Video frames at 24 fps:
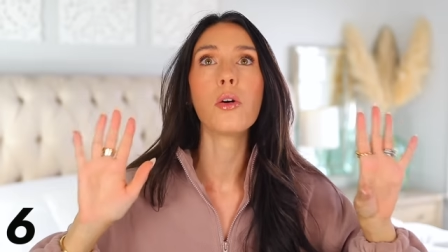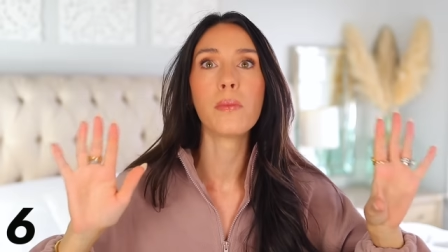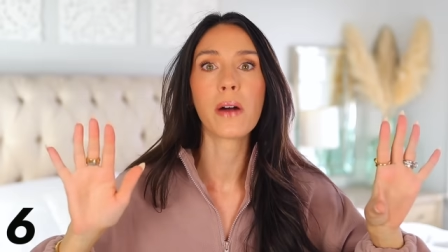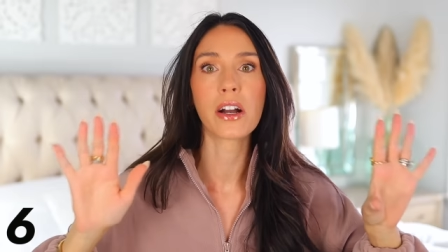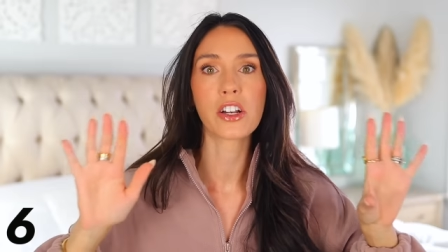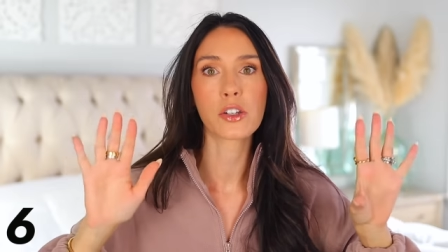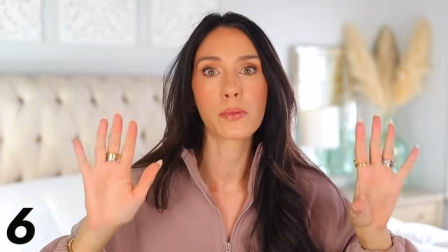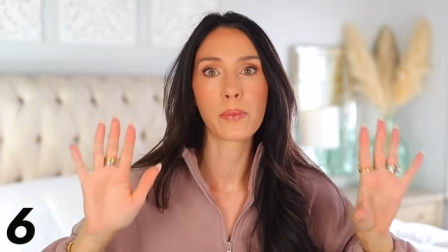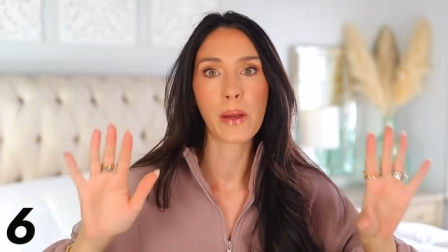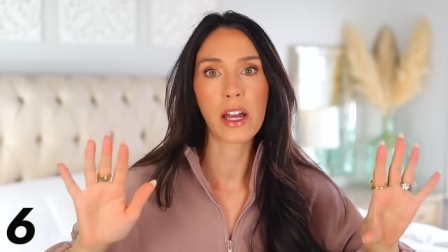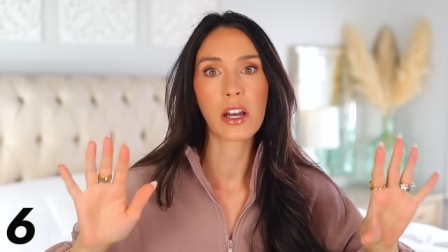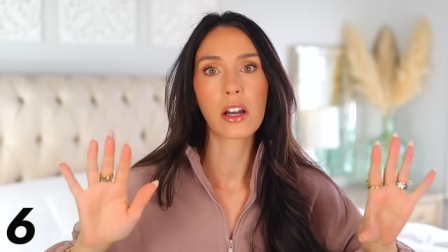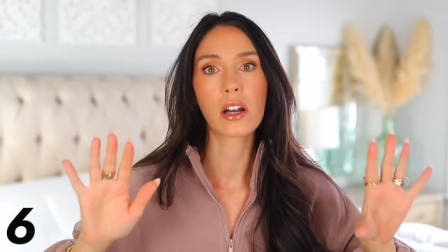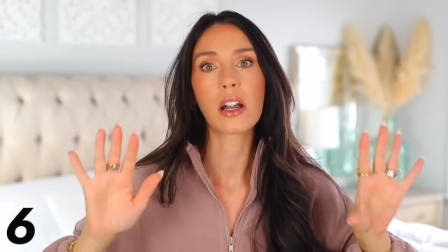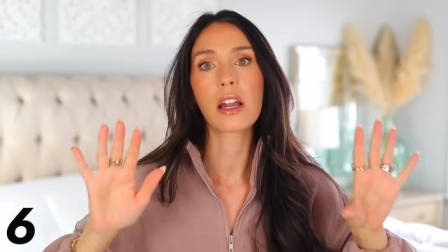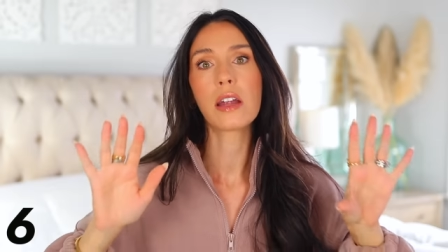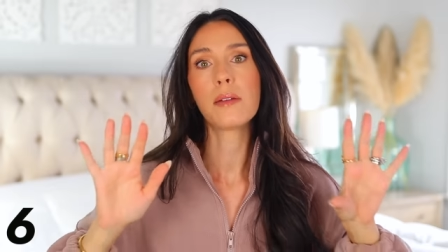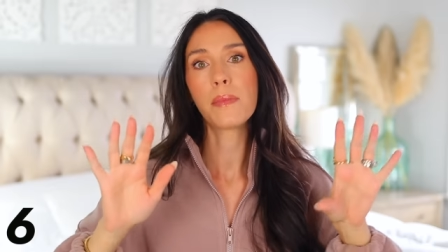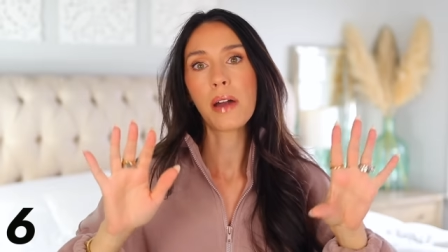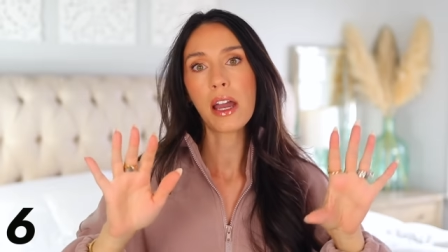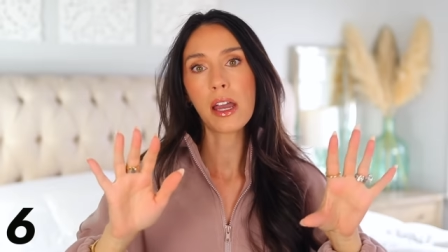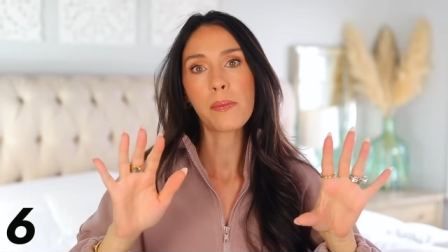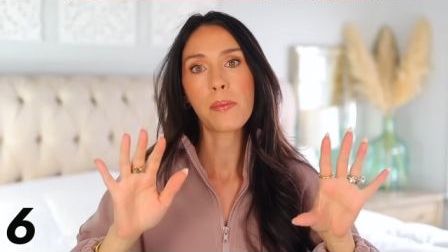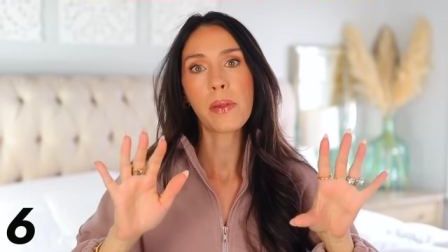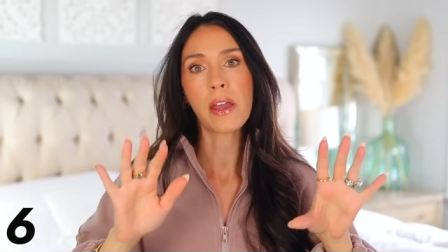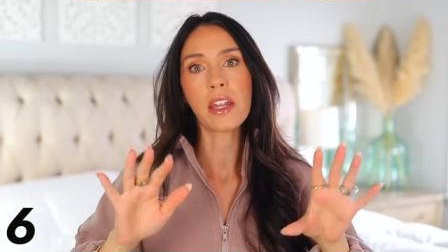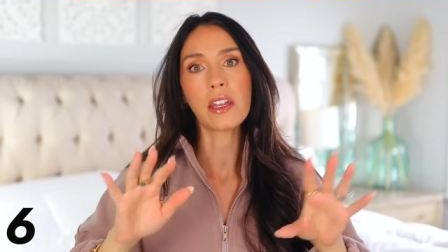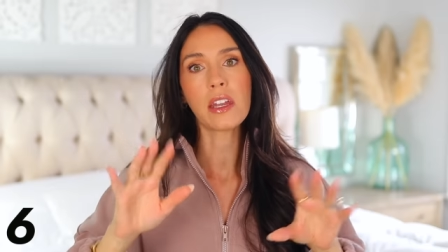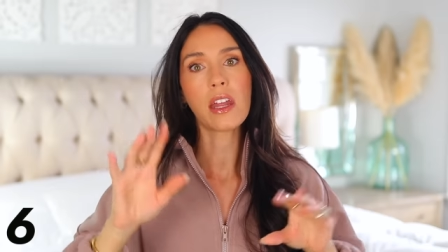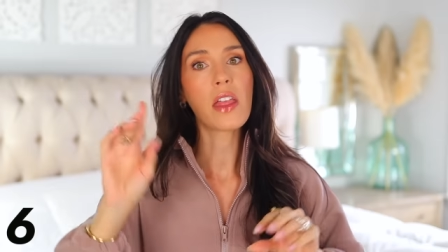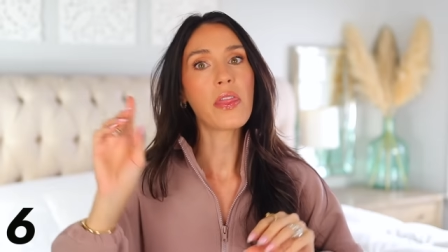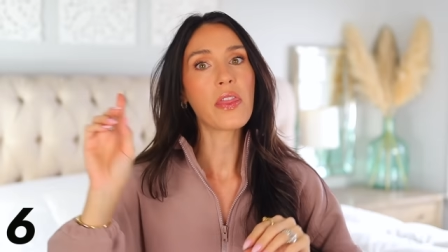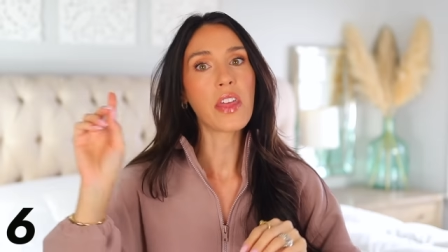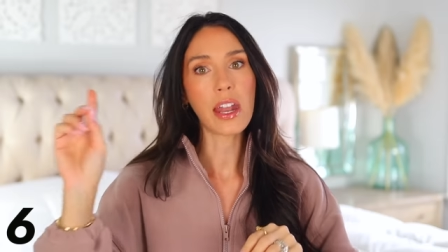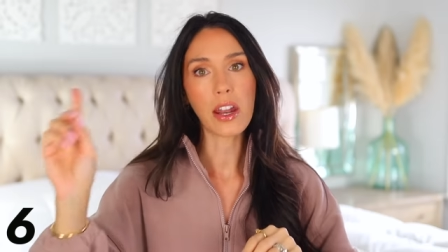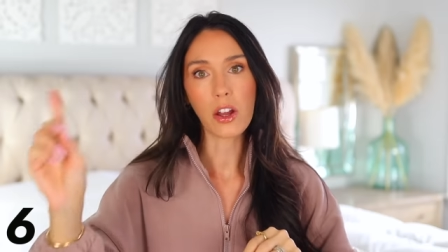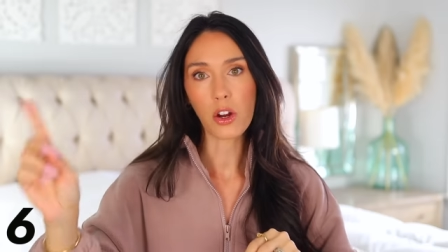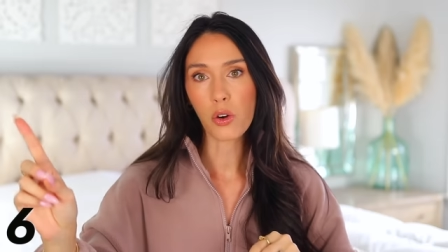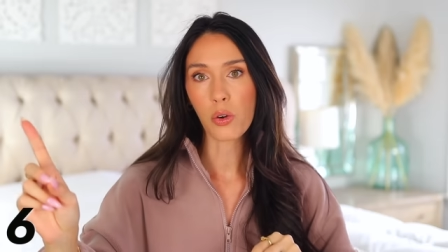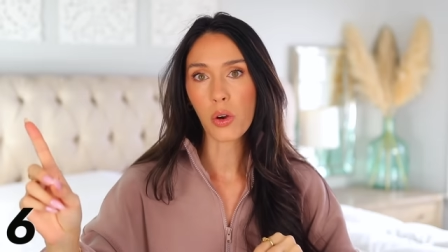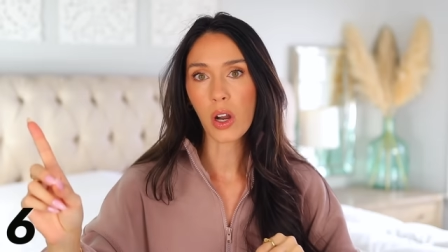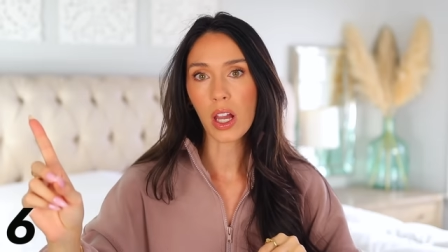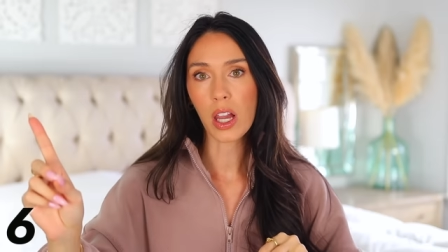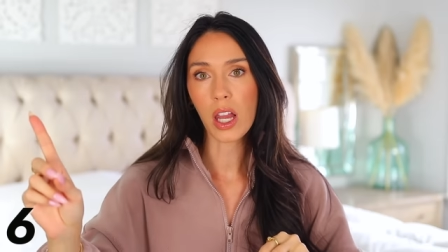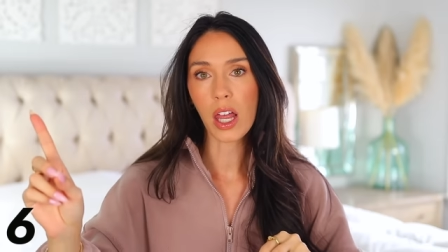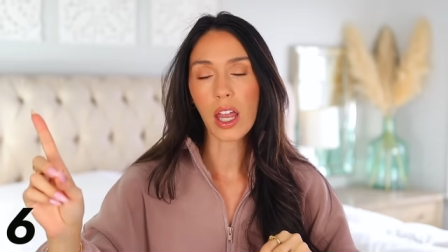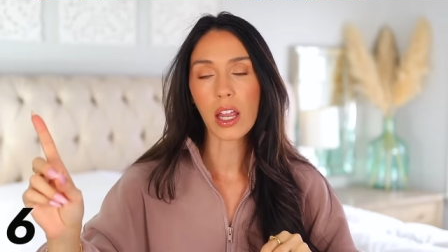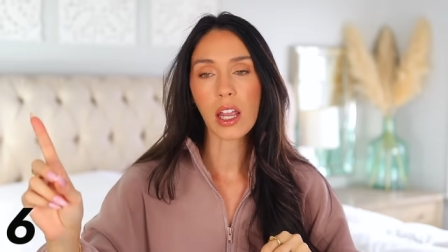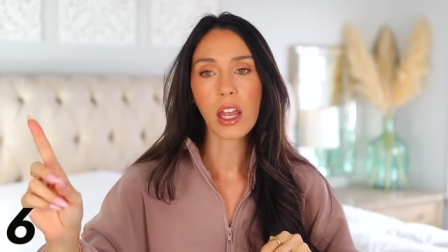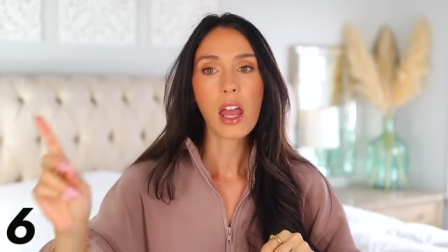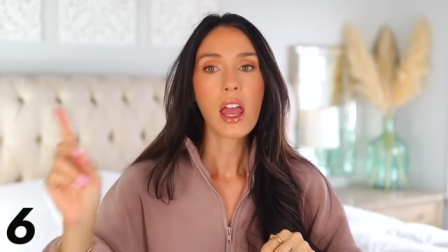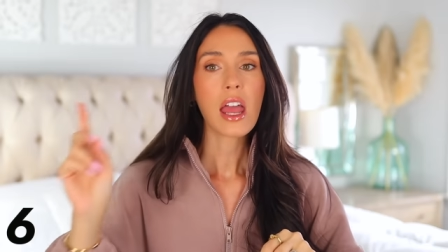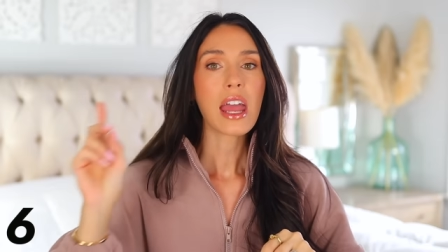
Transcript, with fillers: much better in my opinion than acrylic.